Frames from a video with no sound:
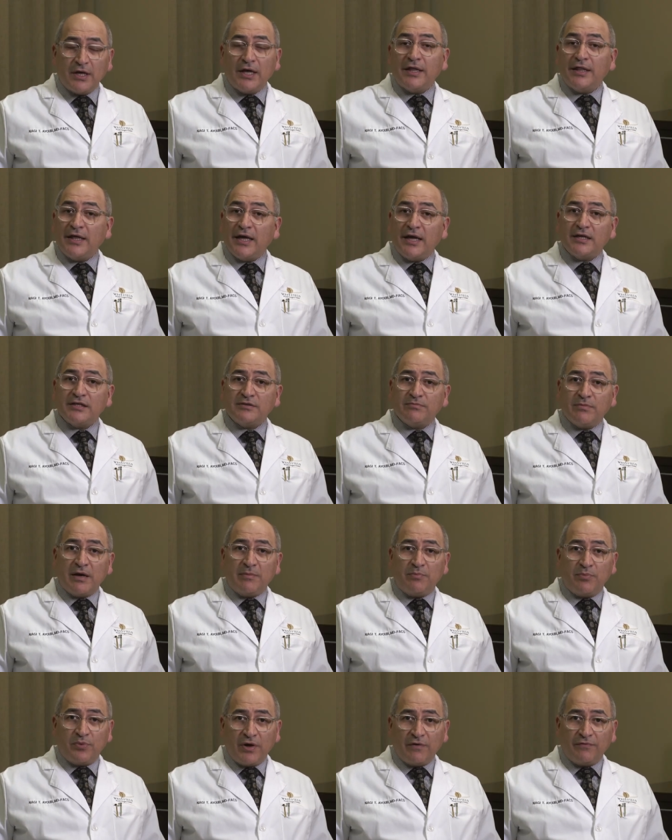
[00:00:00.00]
That is my
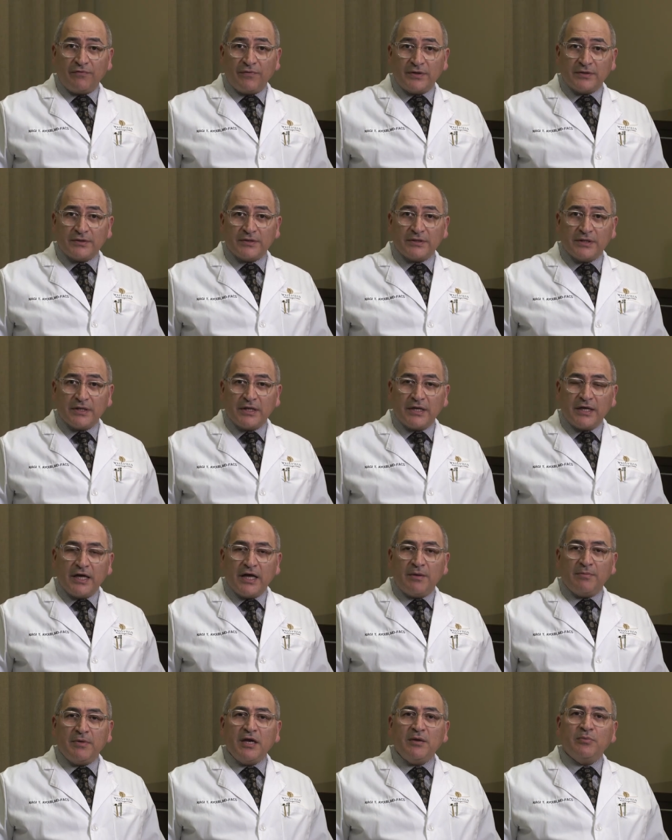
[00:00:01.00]
preference.
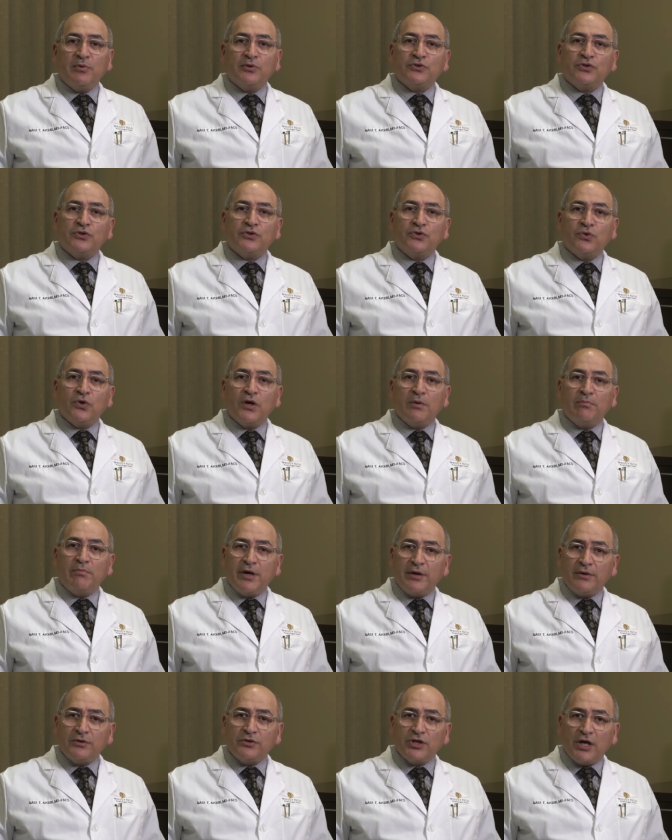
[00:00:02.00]
I'm able to do a
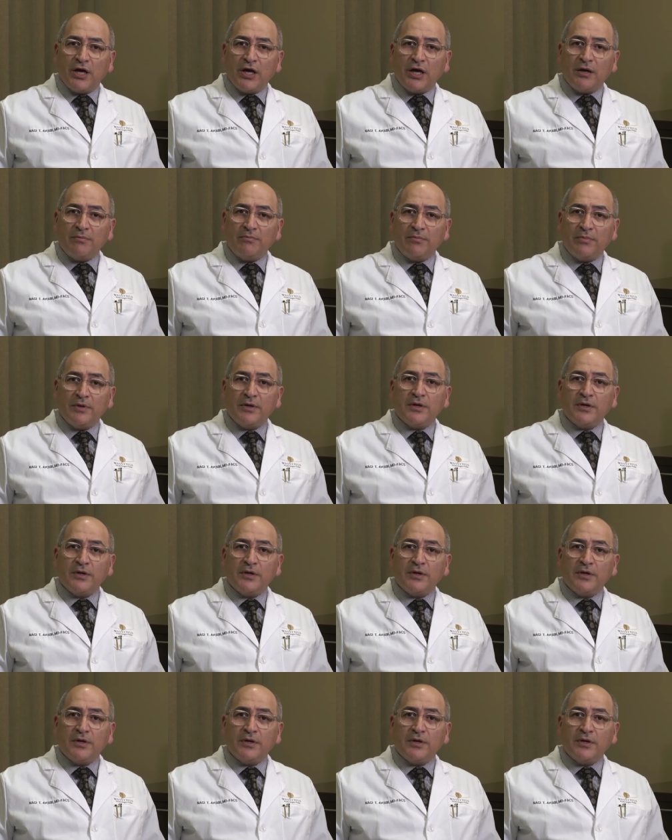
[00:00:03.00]
better job,